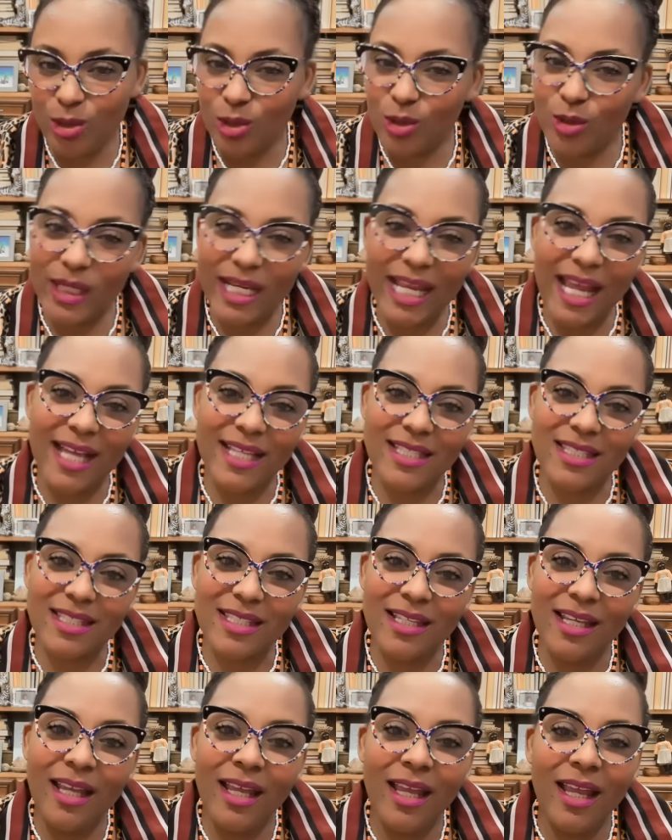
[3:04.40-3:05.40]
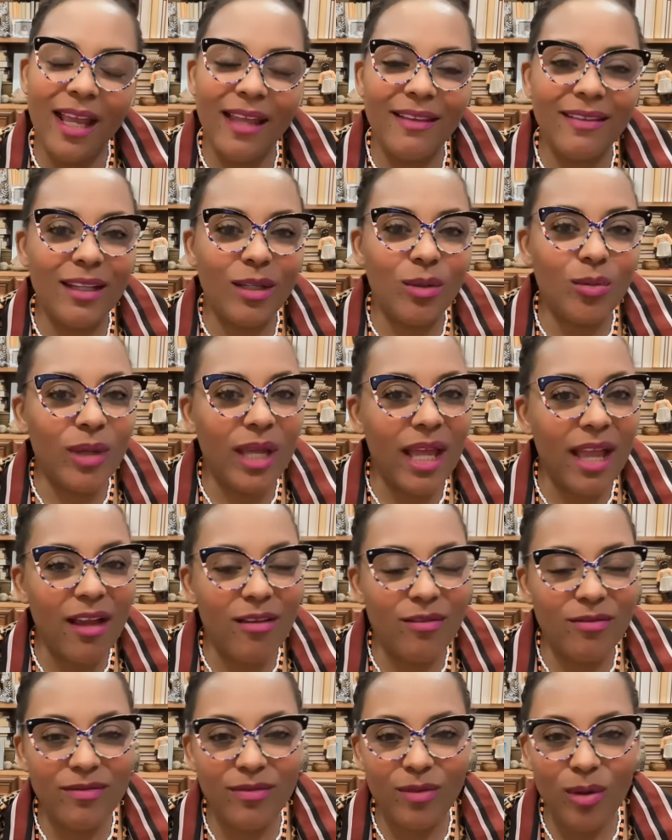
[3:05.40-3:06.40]
Julius, and then we
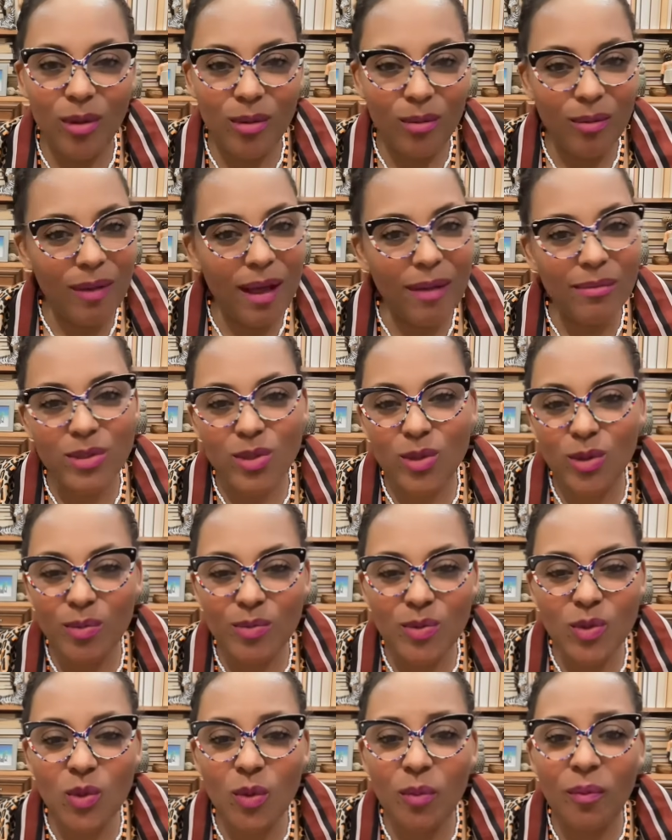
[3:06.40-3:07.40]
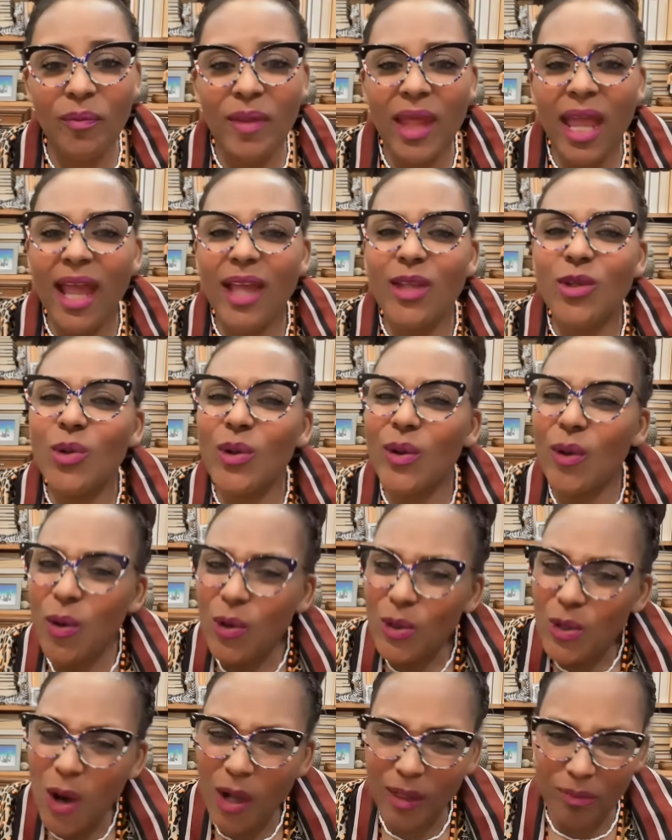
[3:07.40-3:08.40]
have Ubab Zoom Zoom. You
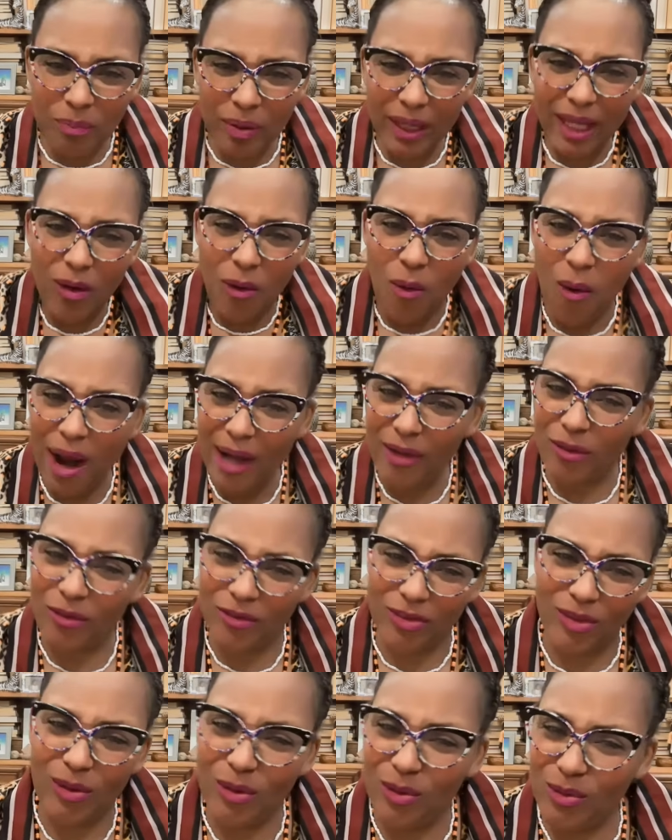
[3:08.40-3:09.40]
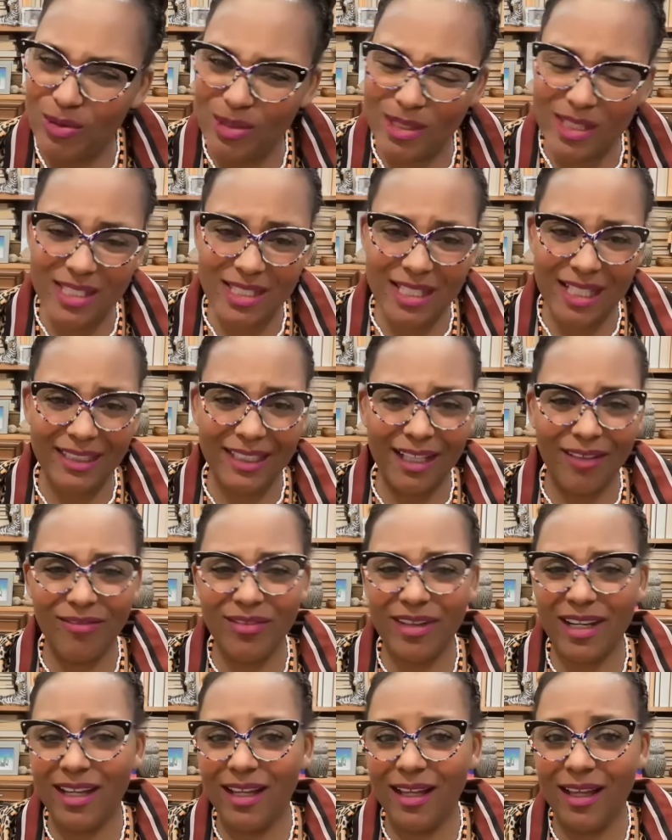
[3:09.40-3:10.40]
could not pick one of those, South
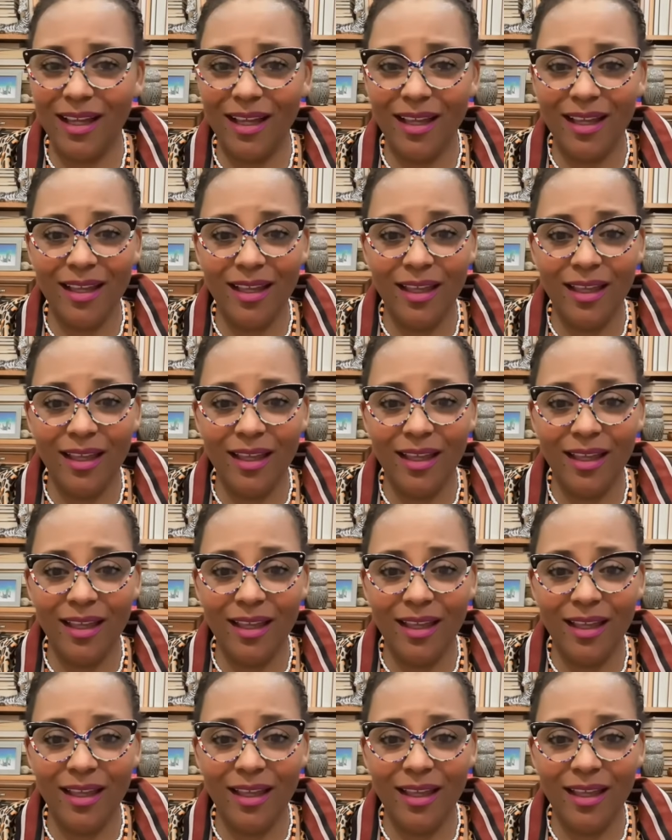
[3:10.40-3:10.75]
Africa.